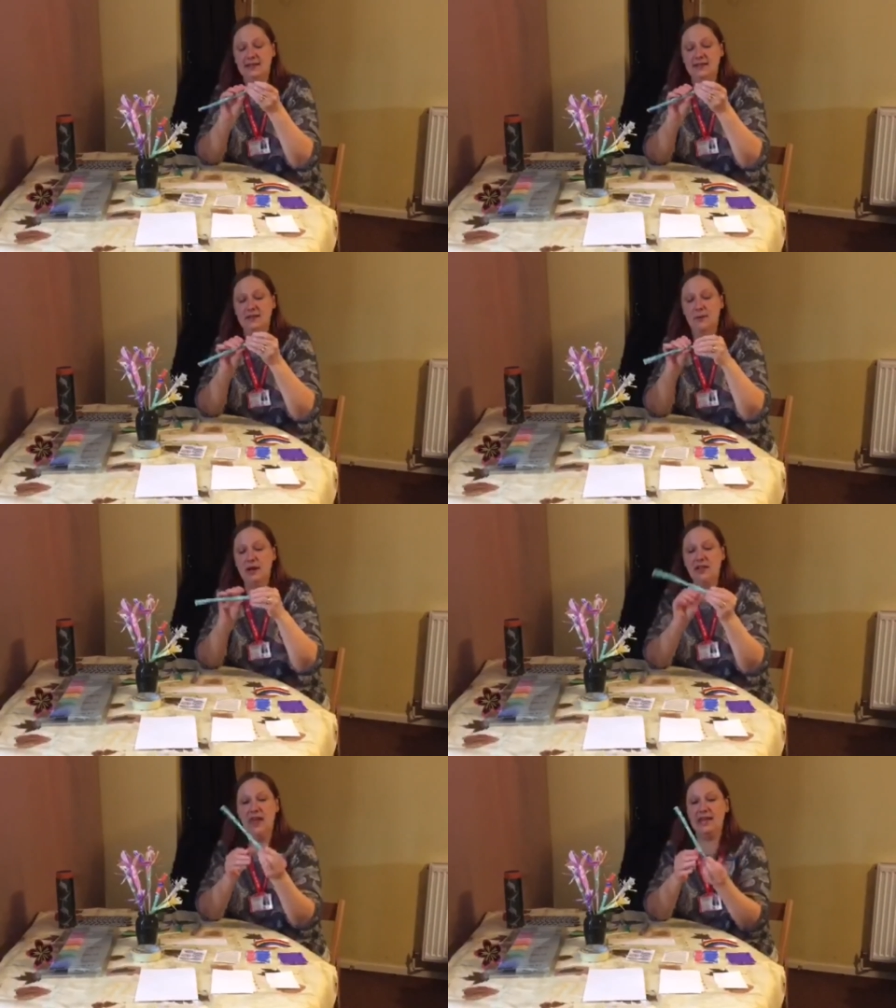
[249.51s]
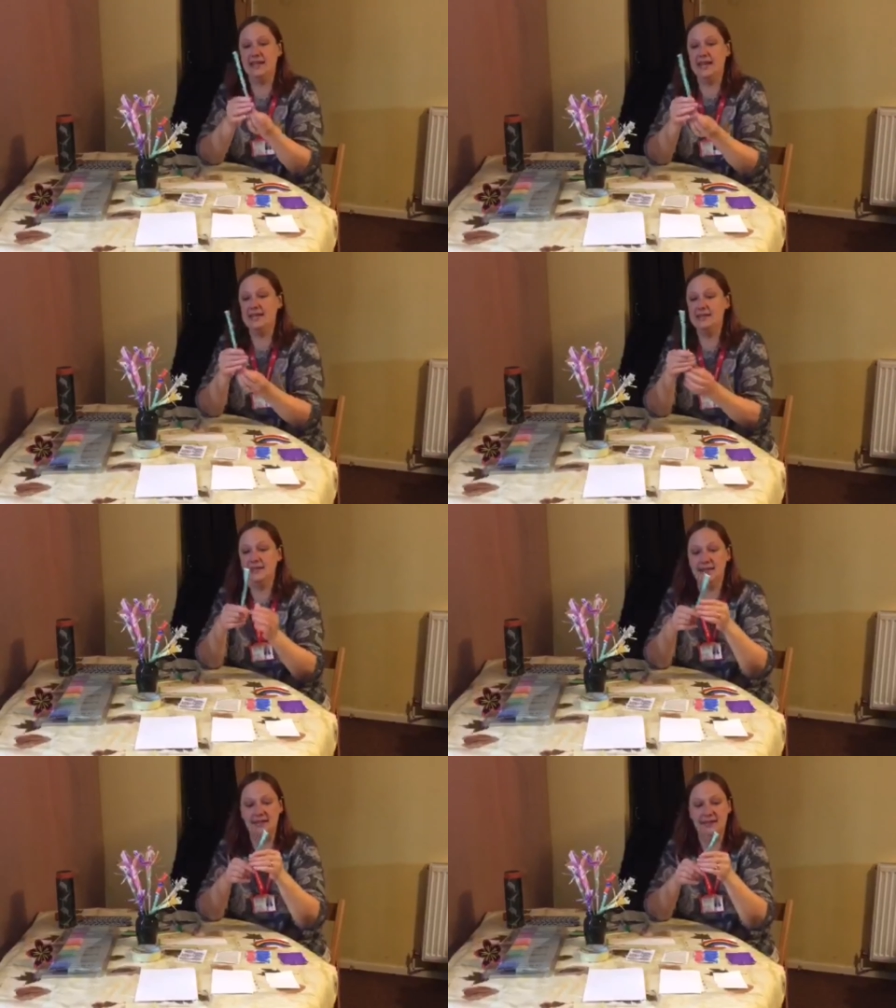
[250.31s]
So one at that end,
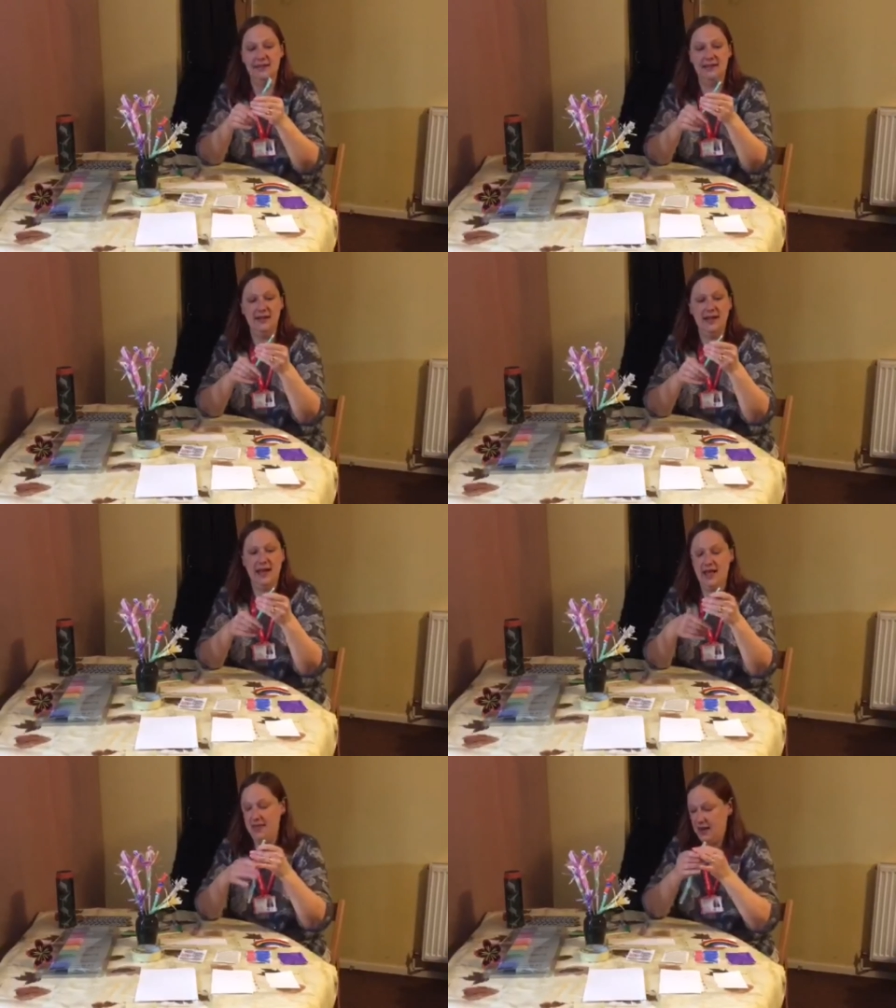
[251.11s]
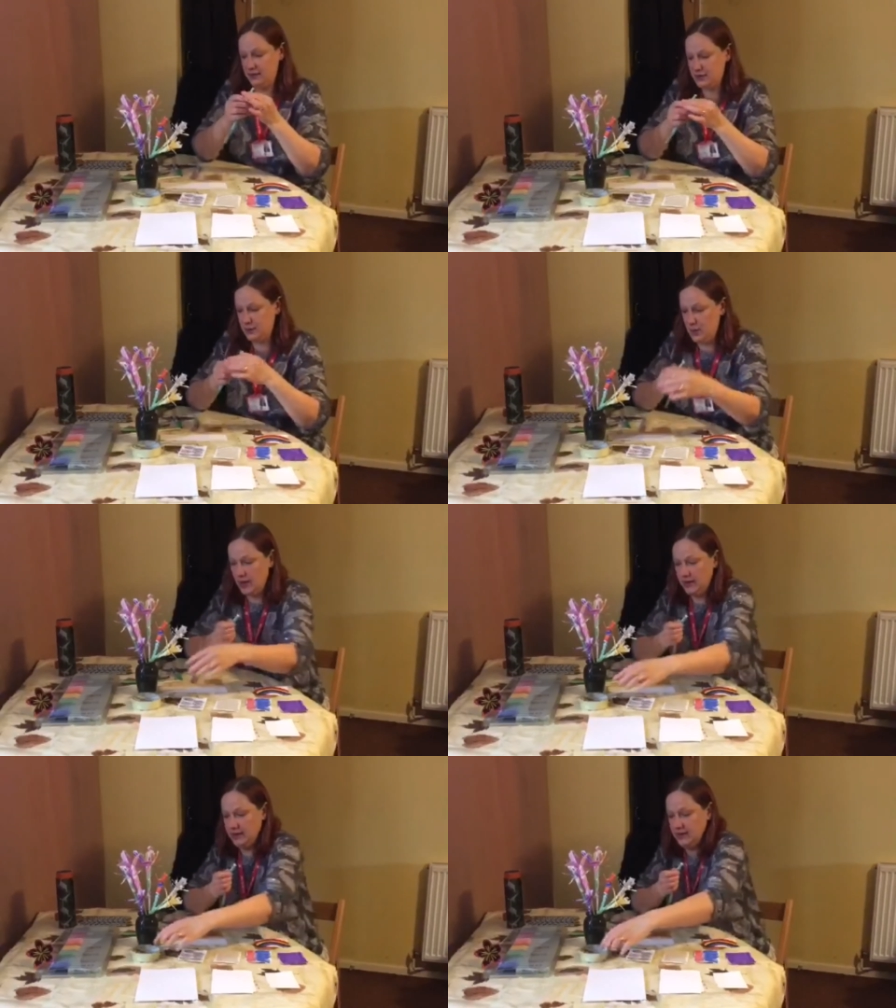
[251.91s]
and then I'll do
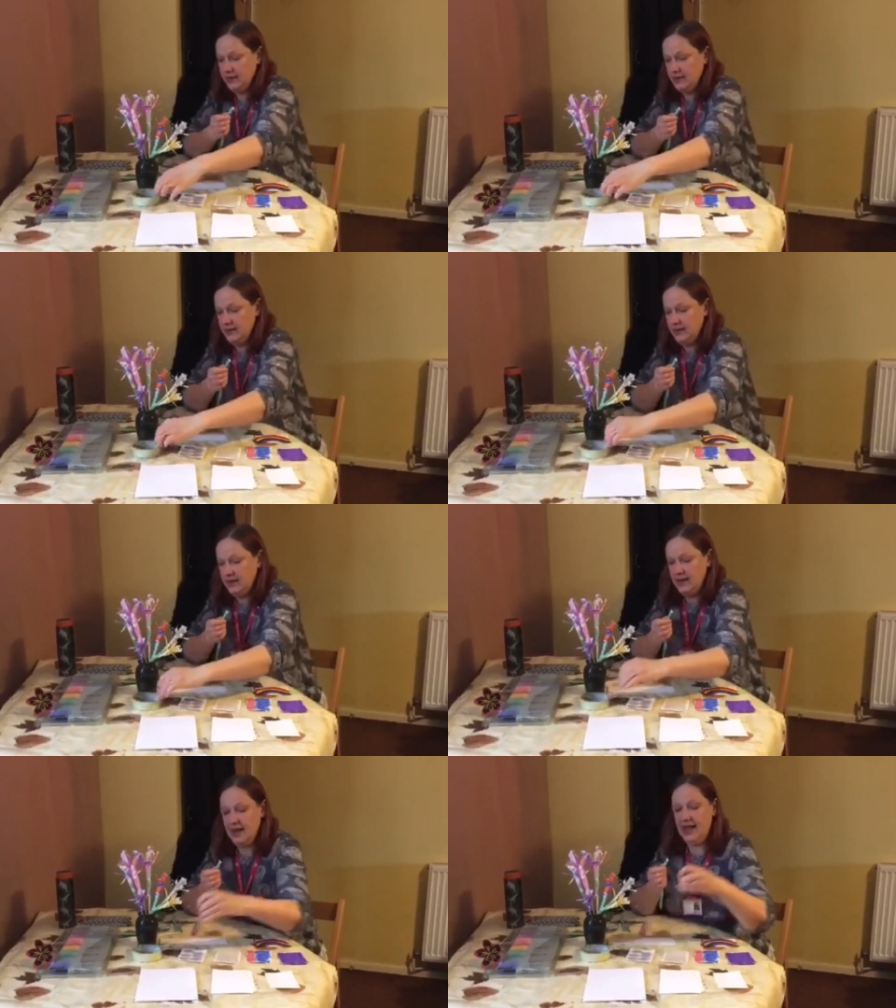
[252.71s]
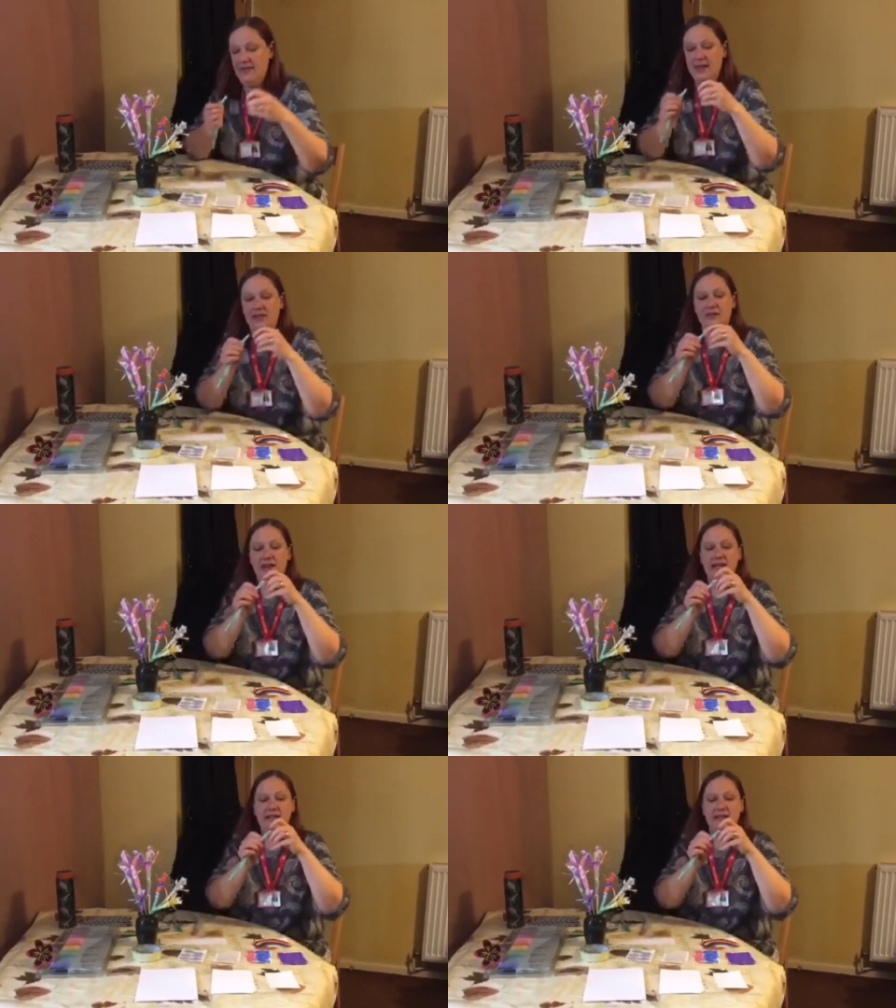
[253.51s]
one at the other
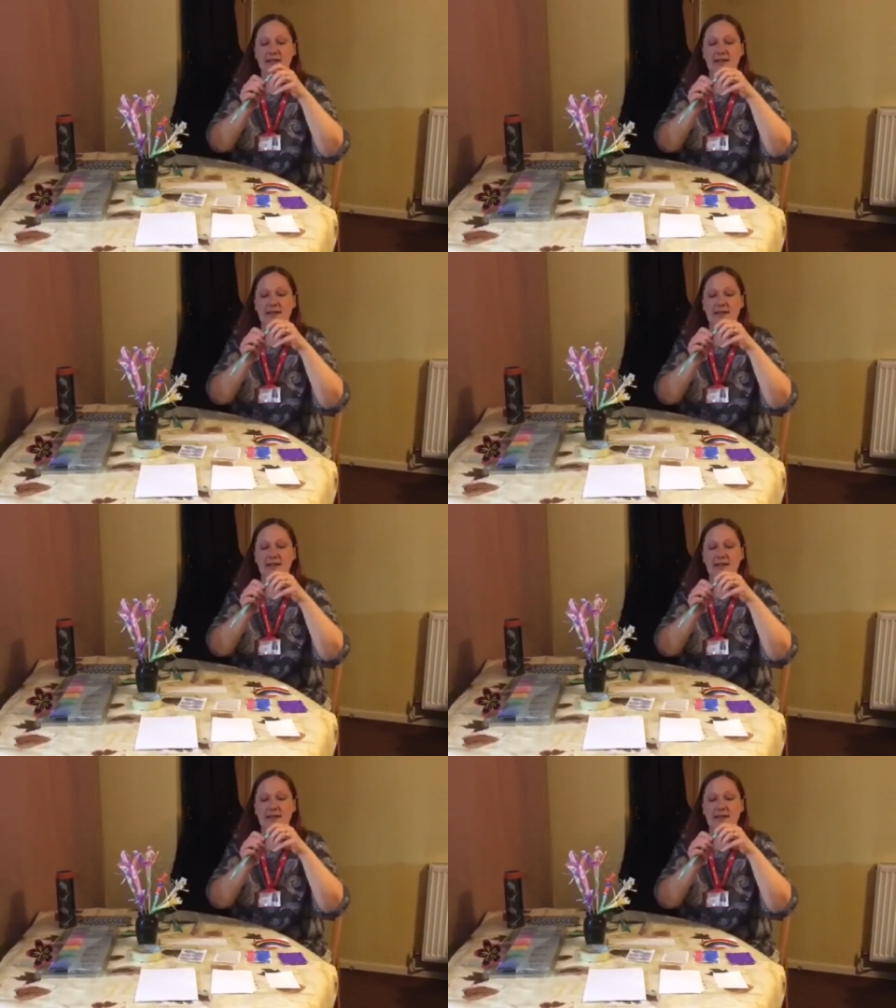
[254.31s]
end.